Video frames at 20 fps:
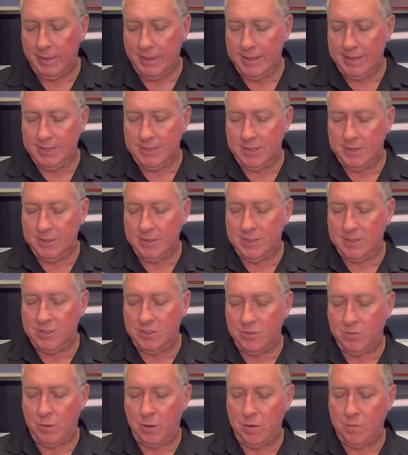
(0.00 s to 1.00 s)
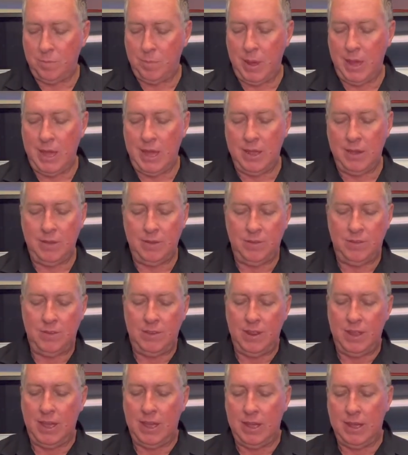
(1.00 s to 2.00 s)
So it's 12-pound
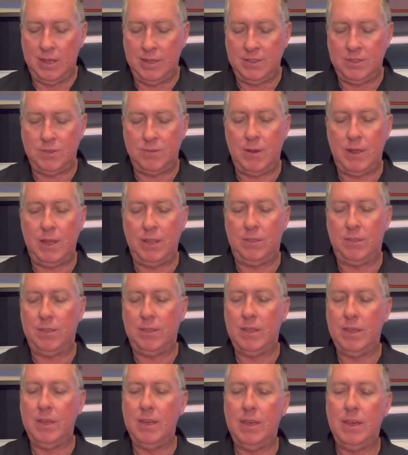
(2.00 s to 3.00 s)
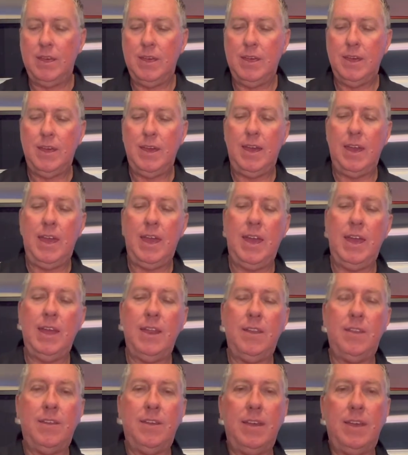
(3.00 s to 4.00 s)
strength,
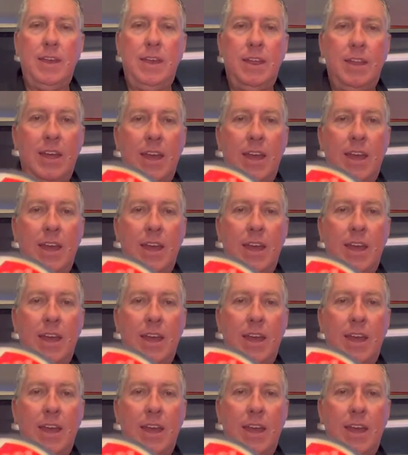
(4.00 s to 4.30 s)
and it